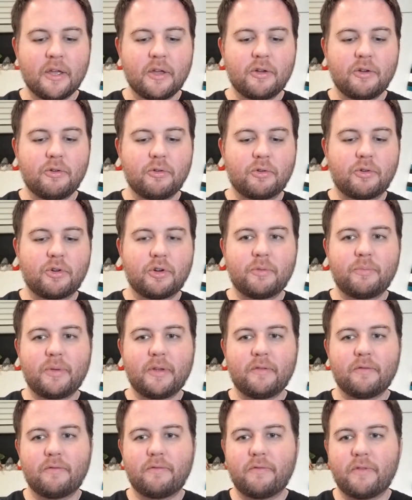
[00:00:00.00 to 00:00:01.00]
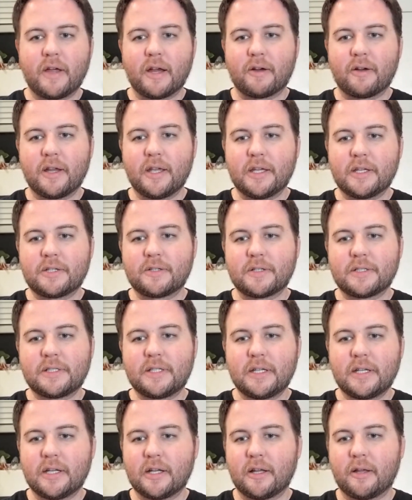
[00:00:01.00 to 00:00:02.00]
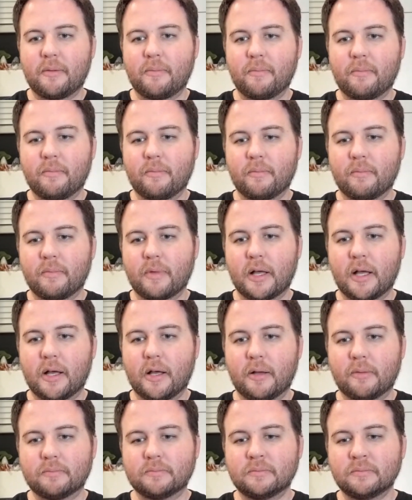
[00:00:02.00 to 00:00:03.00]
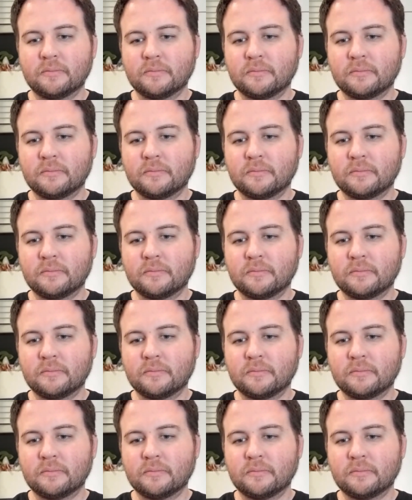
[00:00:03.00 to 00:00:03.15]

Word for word: who could be very interesting and i'm um